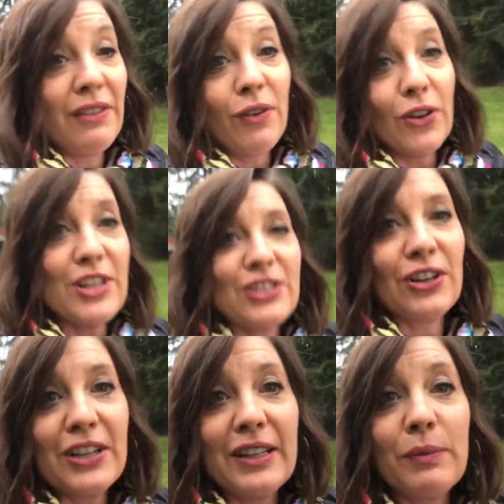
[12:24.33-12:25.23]
I've already
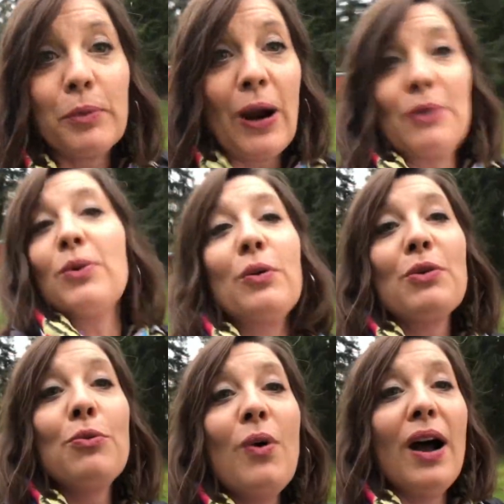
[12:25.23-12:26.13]
started the groundwork
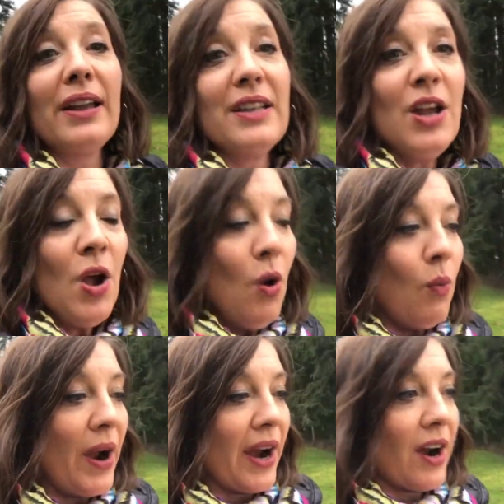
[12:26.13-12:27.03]
with one,
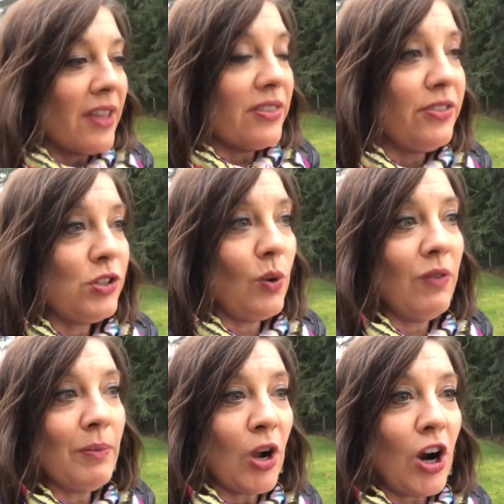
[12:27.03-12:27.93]
where 2 of
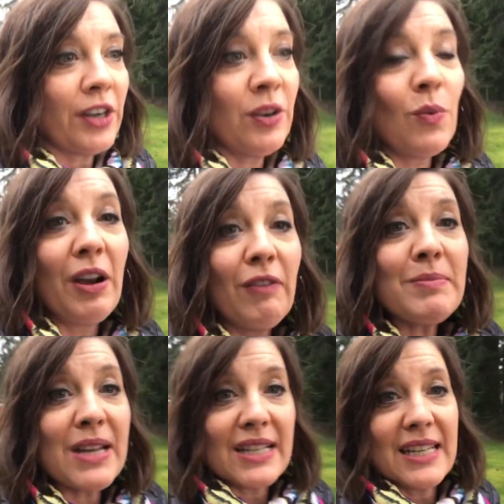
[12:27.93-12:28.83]
them garden, 1 of
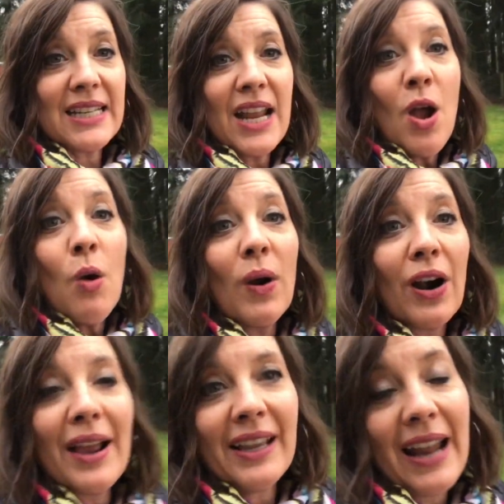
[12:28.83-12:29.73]
them doesn't, where
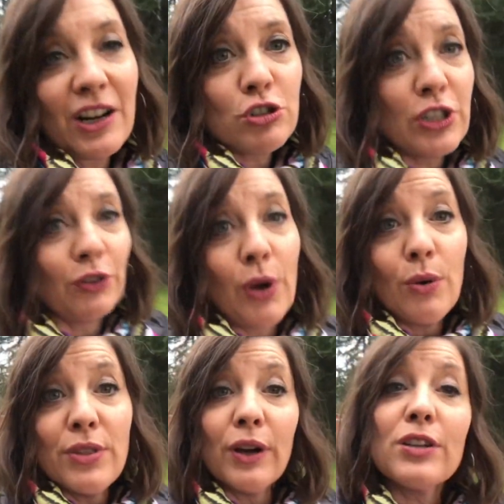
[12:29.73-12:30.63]
I could actually
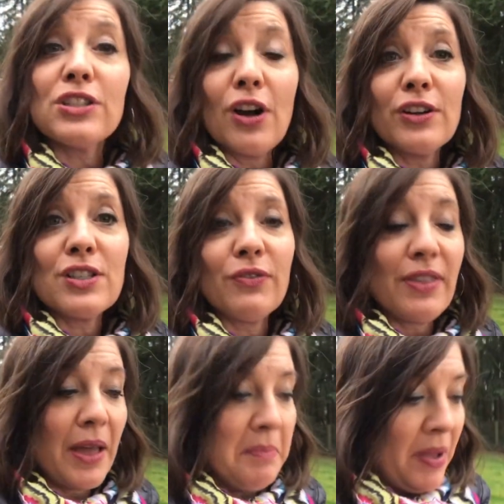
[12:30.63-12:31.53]
grow their starts for
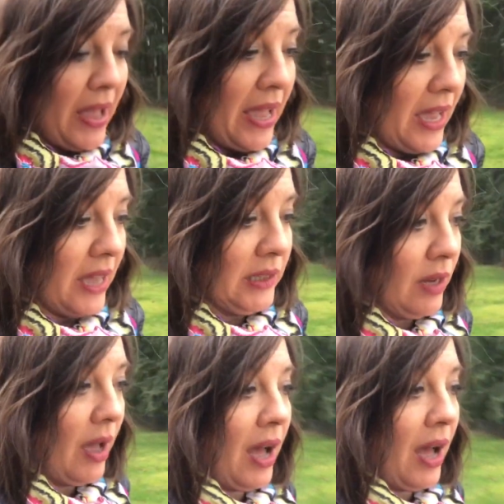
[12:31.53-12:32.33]
them and